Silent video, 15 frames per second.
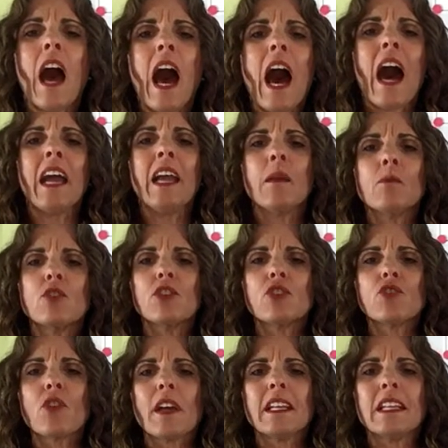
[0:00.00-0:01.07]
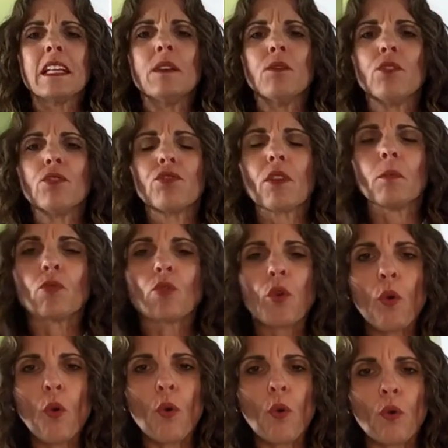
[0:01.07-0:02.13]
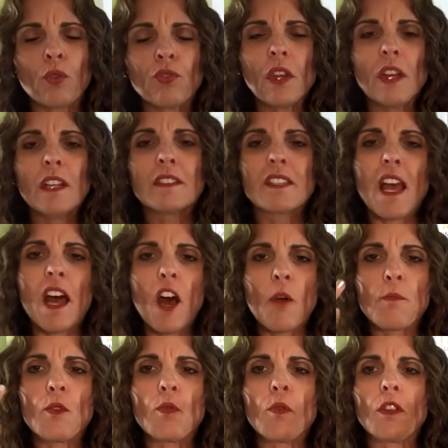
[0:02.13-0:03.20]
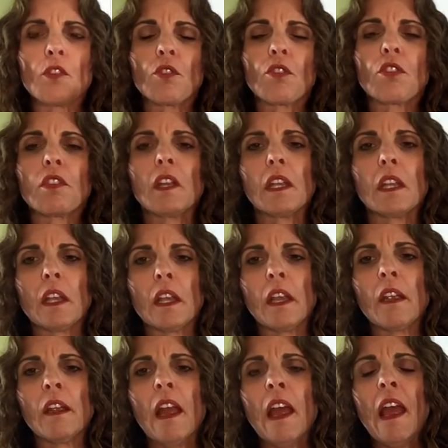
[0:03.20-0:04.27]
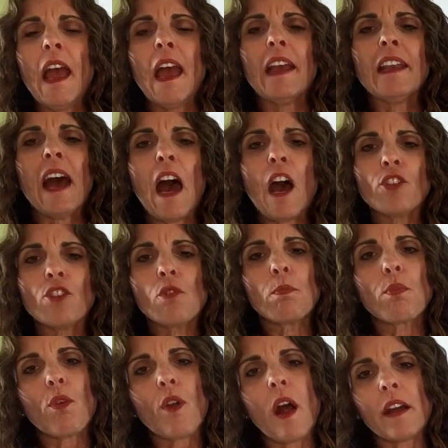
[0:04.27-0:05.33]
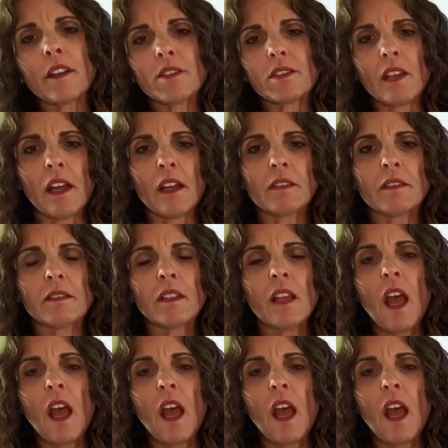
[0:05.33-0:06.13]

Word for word: I am just trying to give you some tools to help you with your thinking and how you process